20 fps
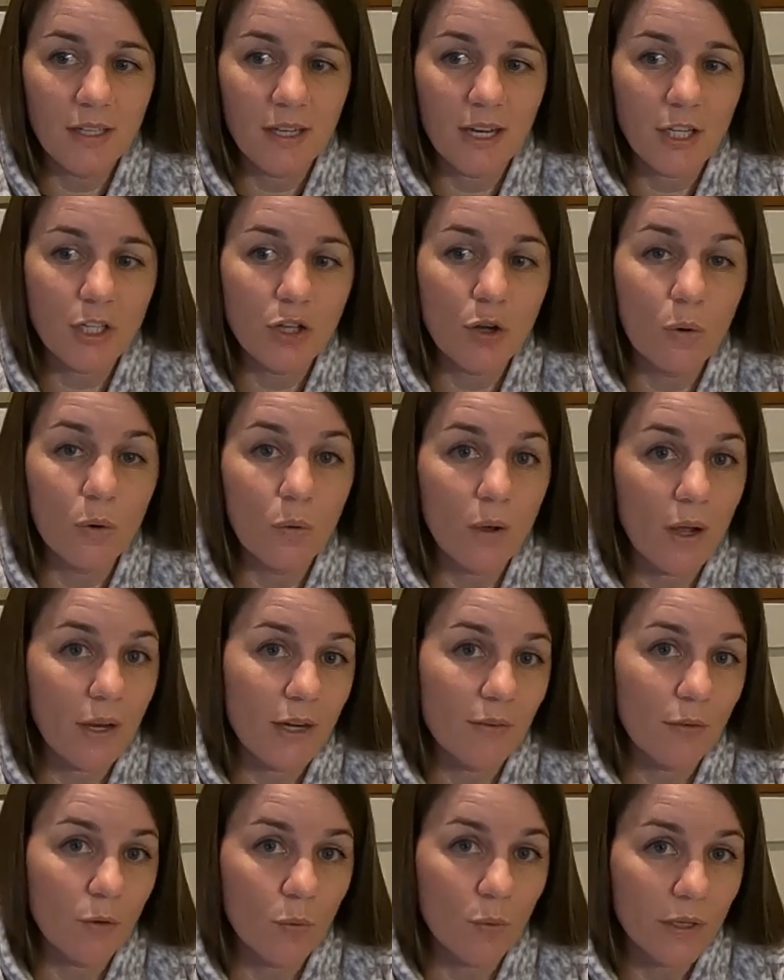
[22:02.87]
and I
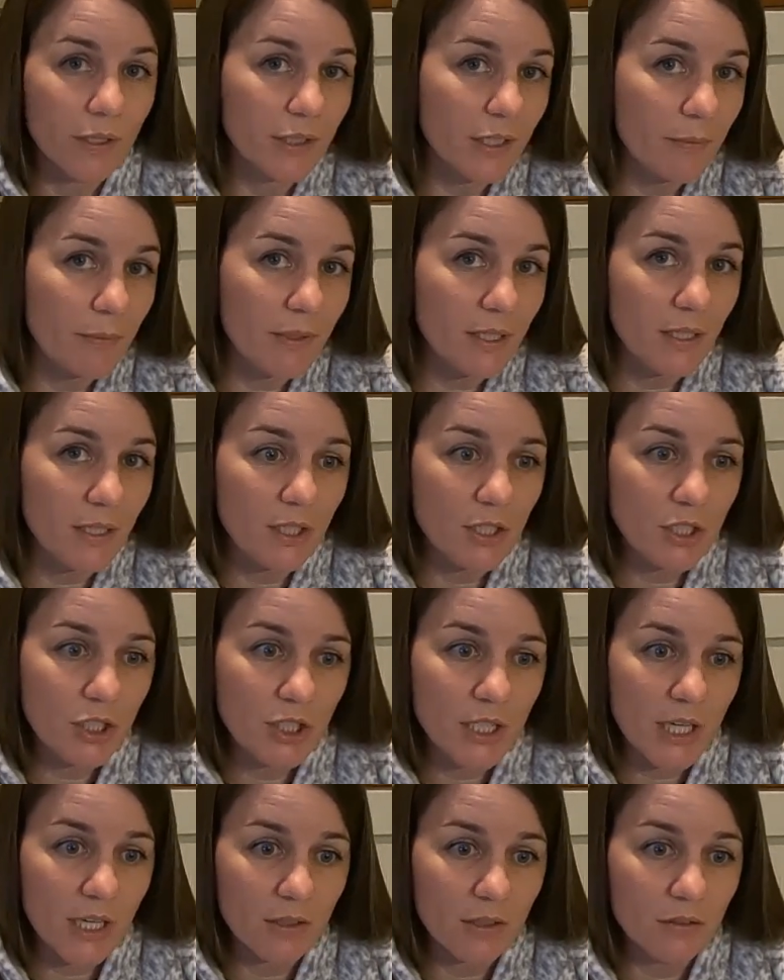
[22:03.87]
never wanted to be a niche
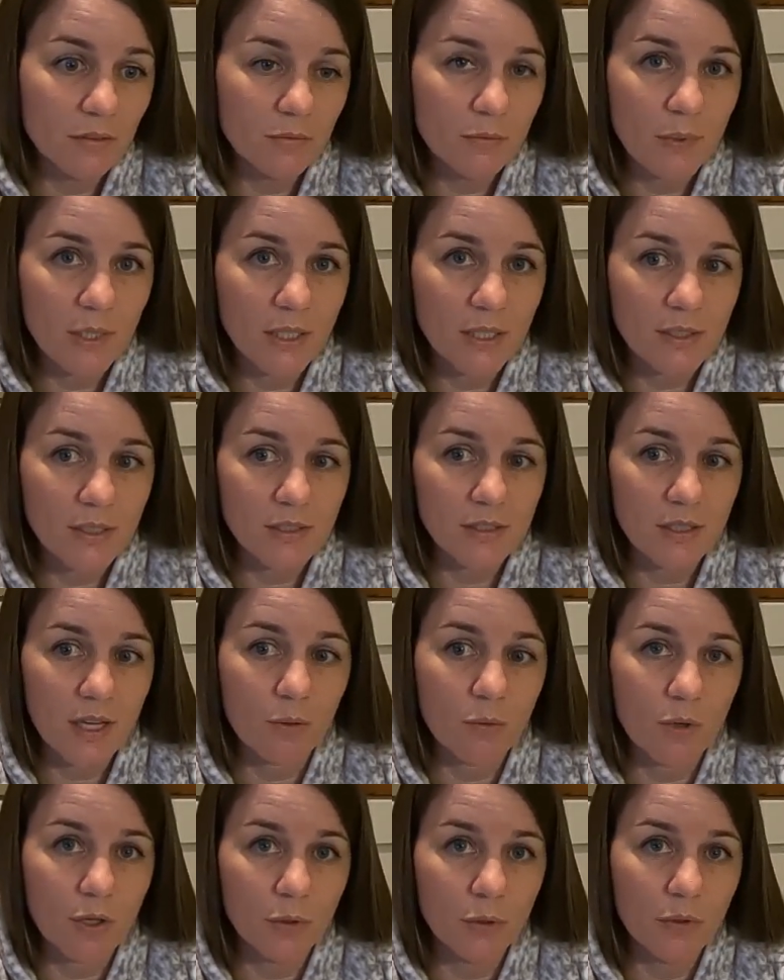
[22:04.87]
channel because I
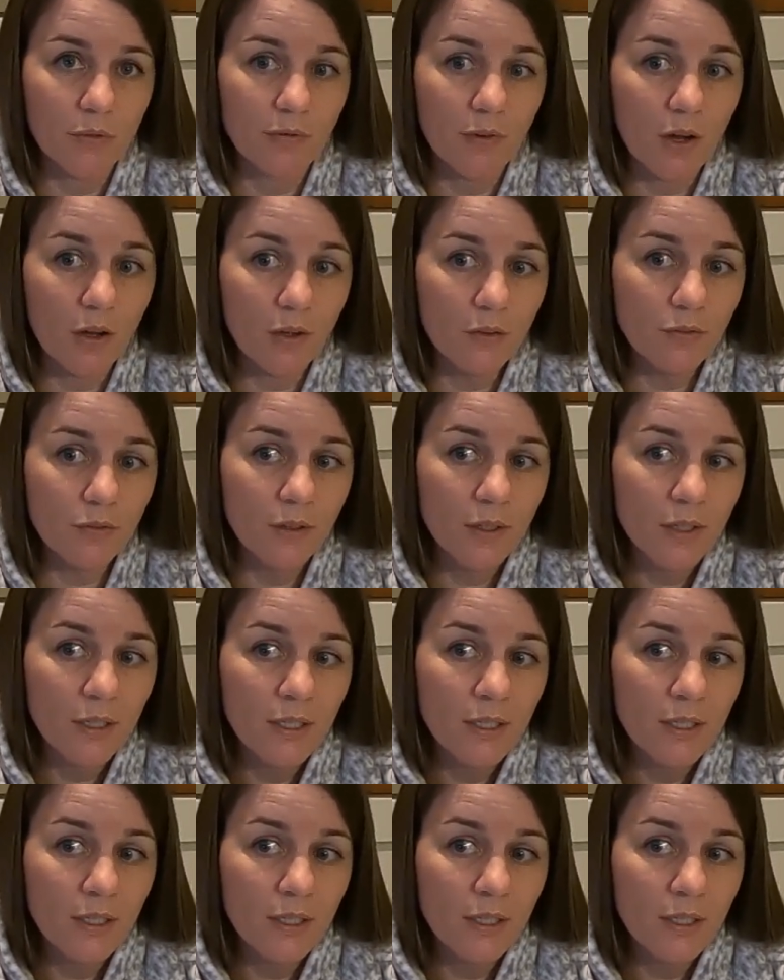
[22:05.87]
want to evolve,